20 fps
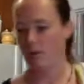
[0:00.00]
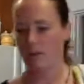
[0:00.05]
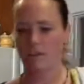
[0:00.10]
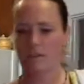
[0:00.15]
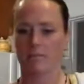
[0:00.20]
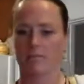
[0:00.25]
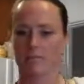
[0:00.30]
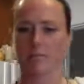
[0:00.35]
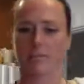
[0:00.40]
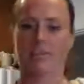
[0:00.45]

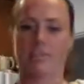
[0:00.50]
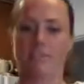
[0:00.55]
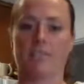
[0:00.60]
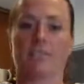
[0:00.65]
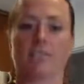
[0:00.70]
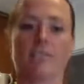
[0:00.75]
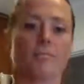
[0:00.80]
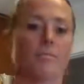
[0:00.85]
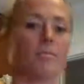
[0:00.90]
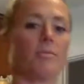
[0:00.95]

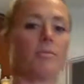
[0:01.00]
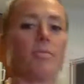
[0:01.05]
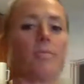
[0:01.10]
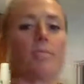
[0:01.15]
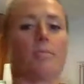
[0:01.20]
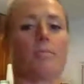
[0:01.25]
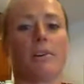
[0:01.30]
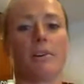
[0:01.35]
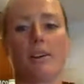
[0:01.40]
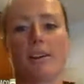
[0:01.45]
appearances
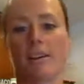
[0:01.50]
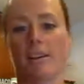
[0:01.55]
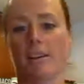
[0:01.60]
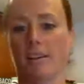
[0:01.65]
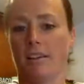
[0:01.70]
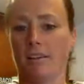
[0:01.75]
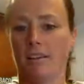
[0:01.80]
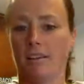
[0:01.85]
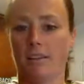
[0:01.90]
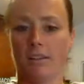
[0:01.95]
before, but
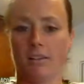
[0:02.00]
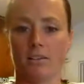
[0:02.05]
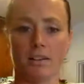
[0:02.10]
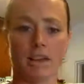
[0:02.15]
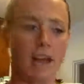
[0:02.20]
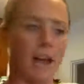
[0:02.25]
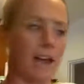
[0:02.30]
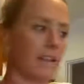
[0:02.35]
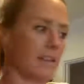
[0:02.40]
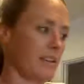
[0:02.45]
the little
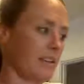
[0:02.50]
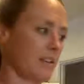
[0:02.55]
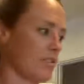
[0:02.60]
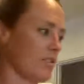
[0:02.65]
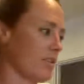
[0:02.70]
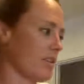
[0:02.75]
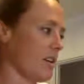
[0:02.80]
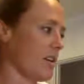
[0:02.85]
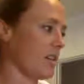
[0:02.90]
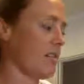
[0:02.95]
cat thinks
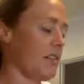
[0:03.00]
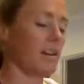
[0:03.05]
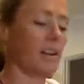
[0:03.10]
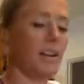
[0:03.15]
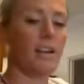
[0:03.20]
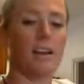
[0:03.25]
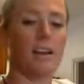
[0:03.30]
she's hungry.